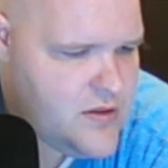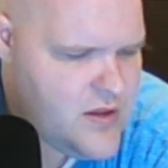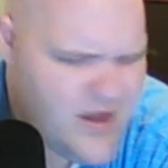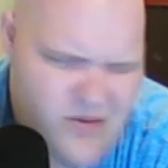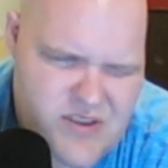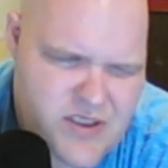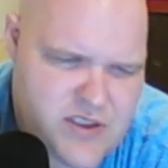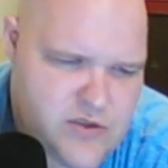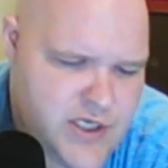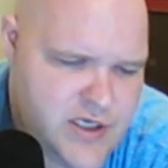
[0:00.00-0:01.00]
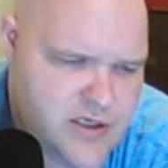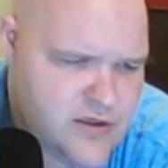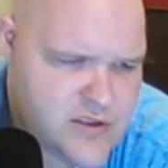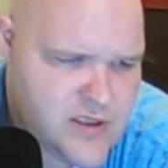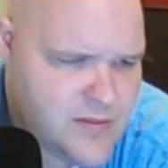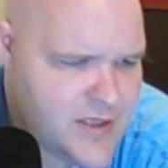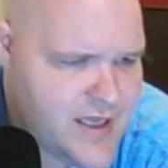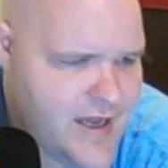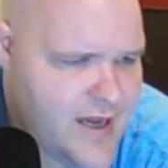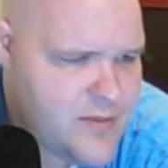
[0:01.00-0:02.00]
was it Katrina or something like
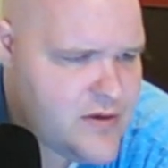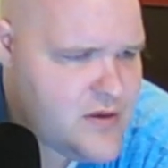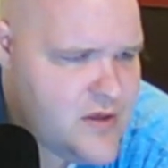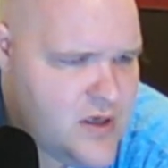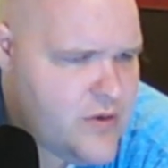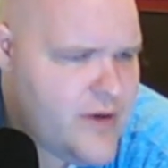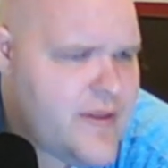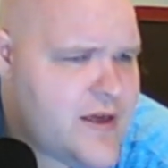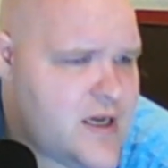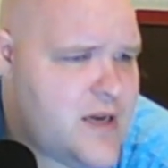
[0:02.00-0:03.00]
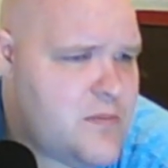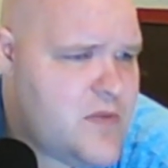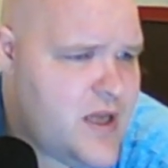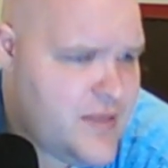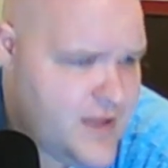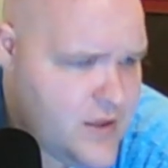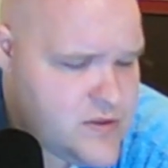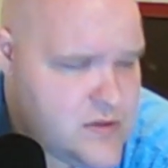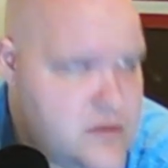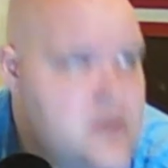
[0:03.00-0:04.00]
that happened? Around that time. I think it
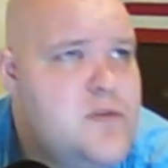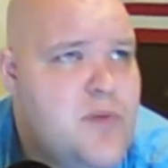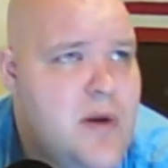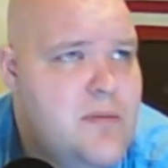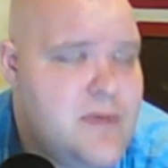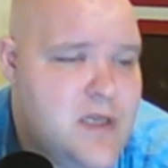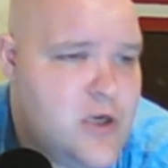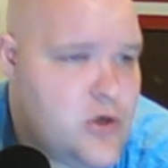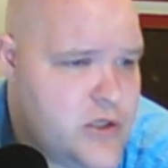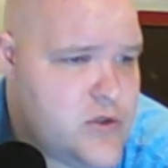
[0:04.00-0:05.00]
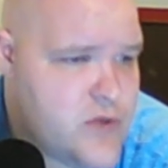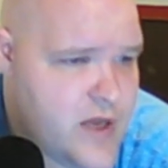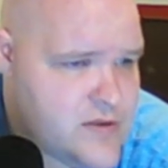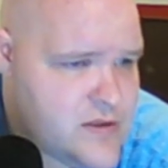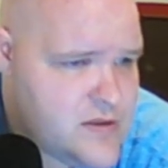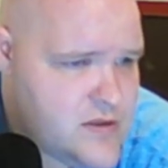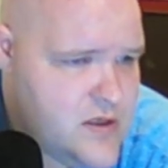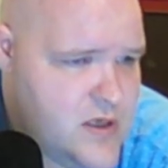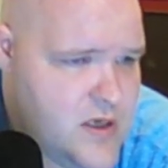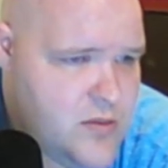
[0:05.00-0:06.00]
was probably early 2000s,
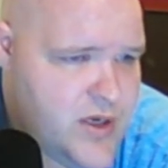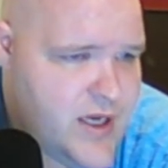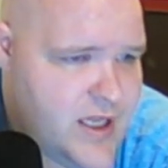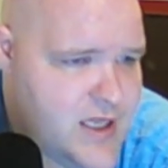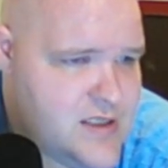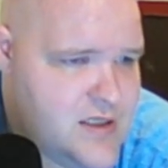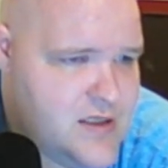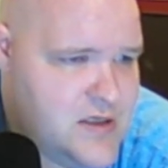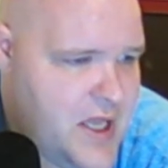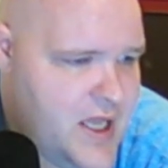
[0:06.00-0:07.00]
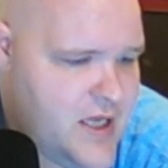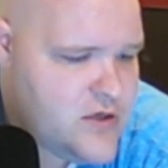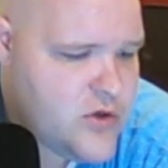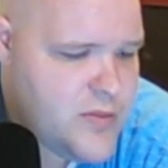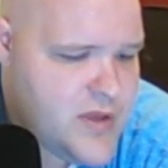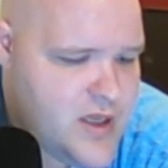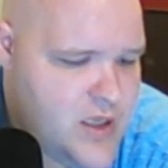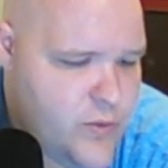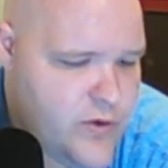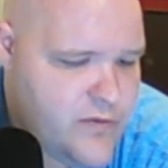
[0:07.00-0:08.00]
but I guess he had told me that
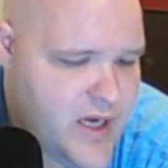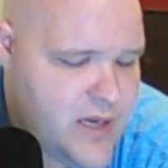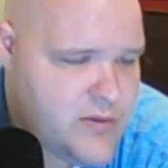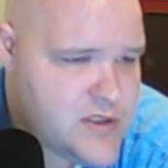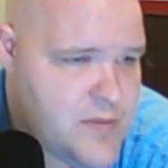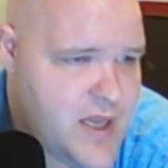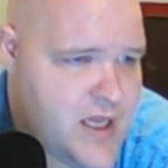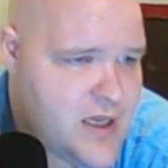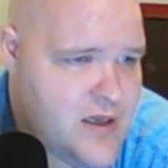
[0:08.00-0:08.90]
he would have been able to make,